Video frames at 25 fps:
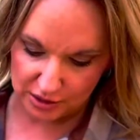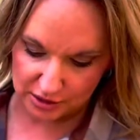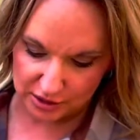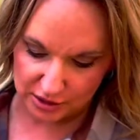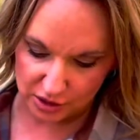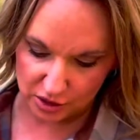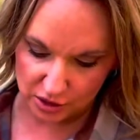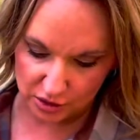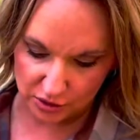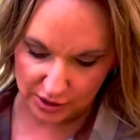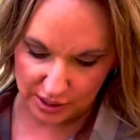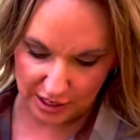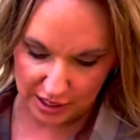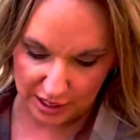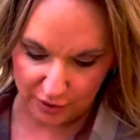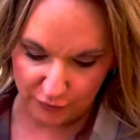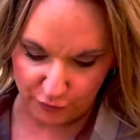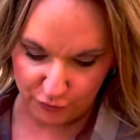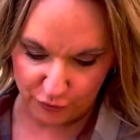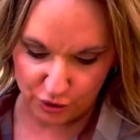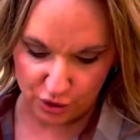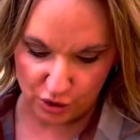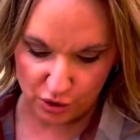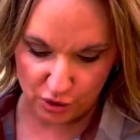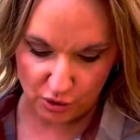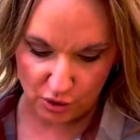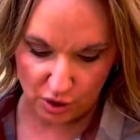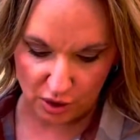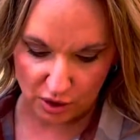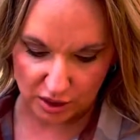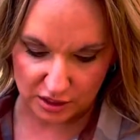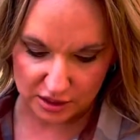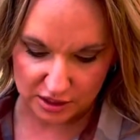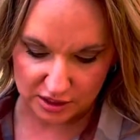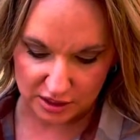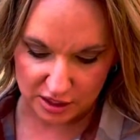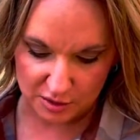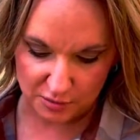So if you are
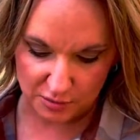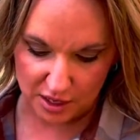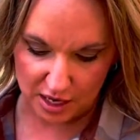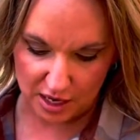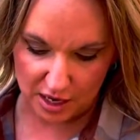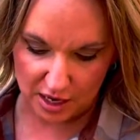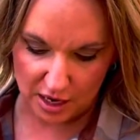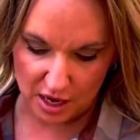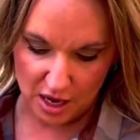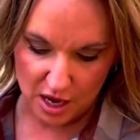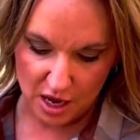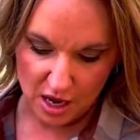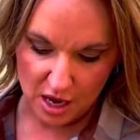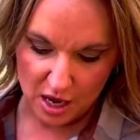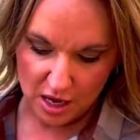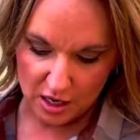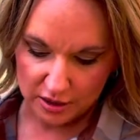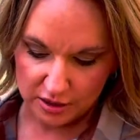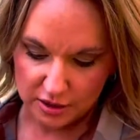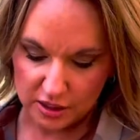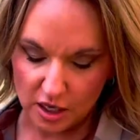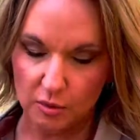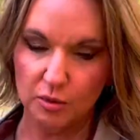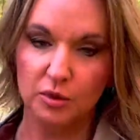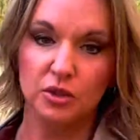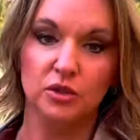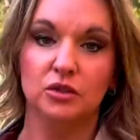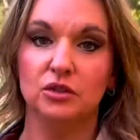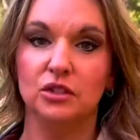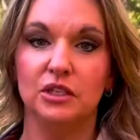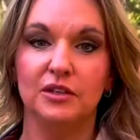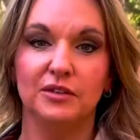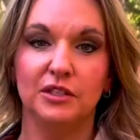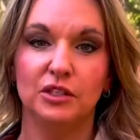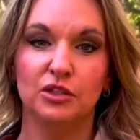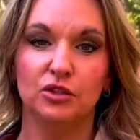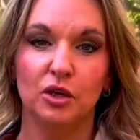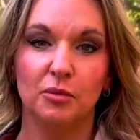sleeping double or
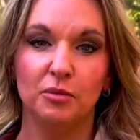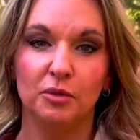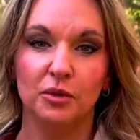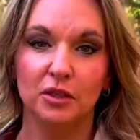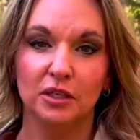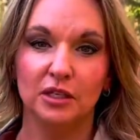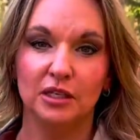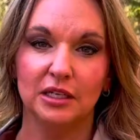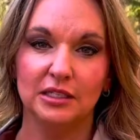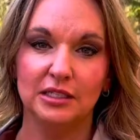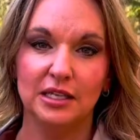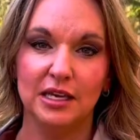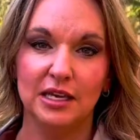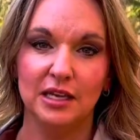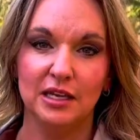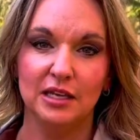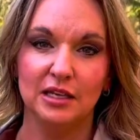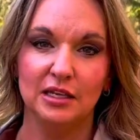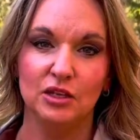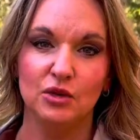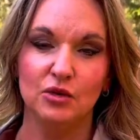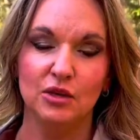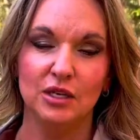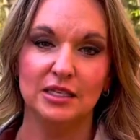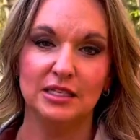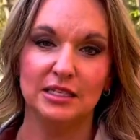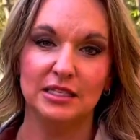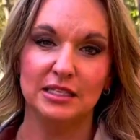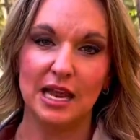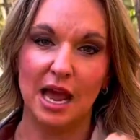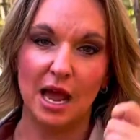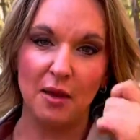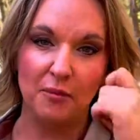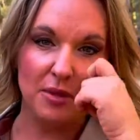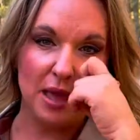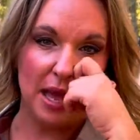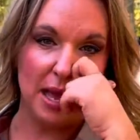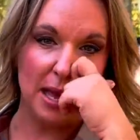even triple in a tent, you can
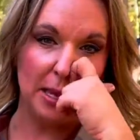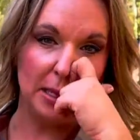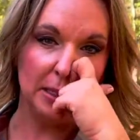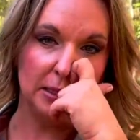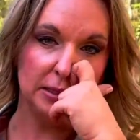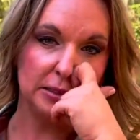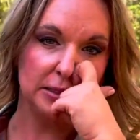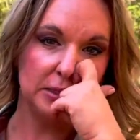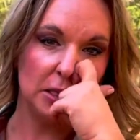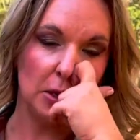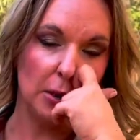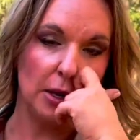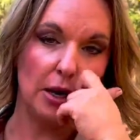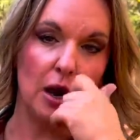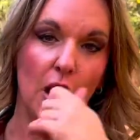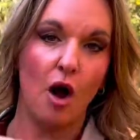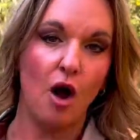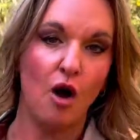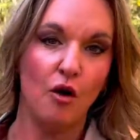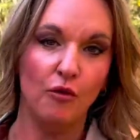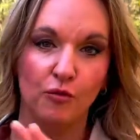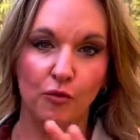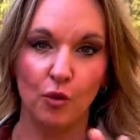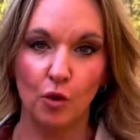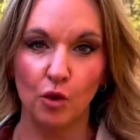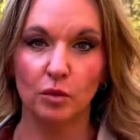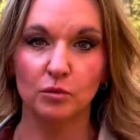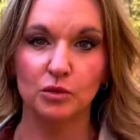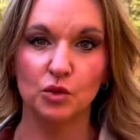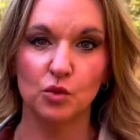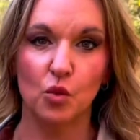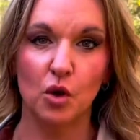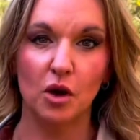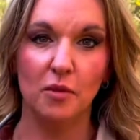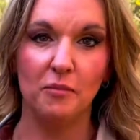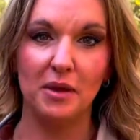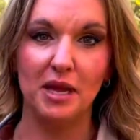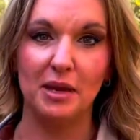snap that, and so it all forms
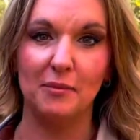one big